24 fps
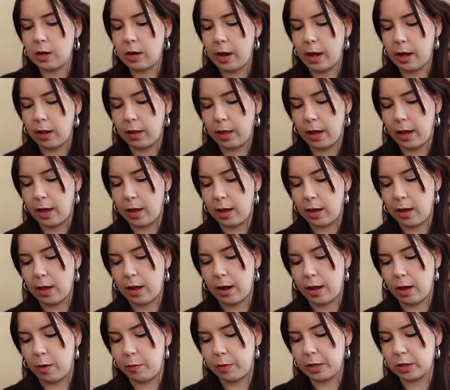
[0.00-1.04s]
in LA, and
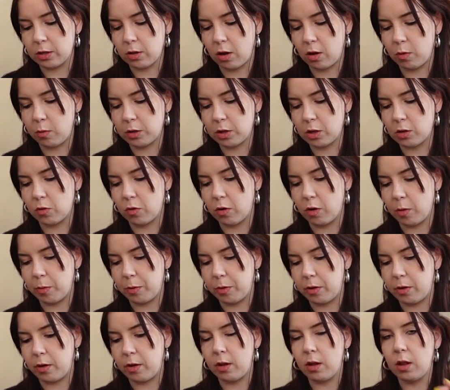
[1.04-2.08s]
I always thought it was
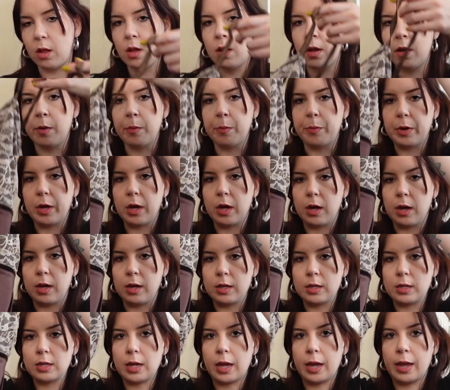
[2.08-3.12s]
adorable,
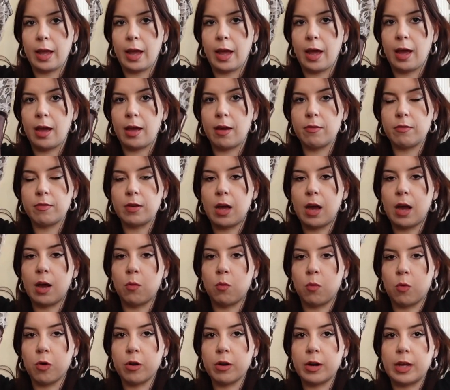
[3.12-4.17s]
but I have not
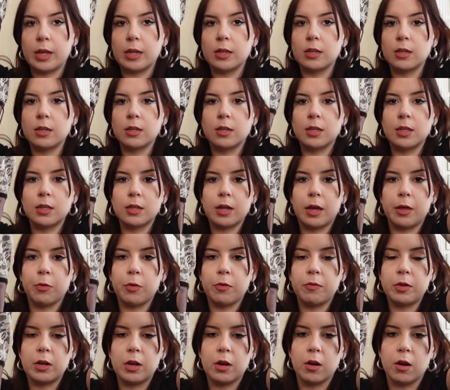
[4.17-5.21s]
worn it since I
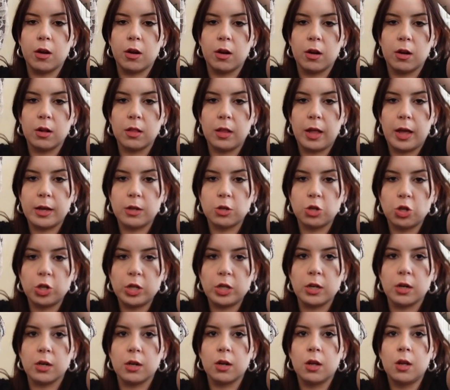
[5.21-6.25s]
thrifted her last
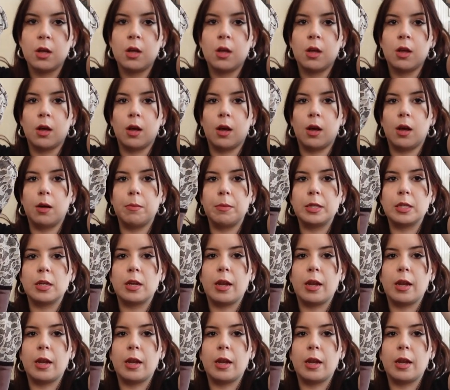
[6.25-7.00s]
year. It's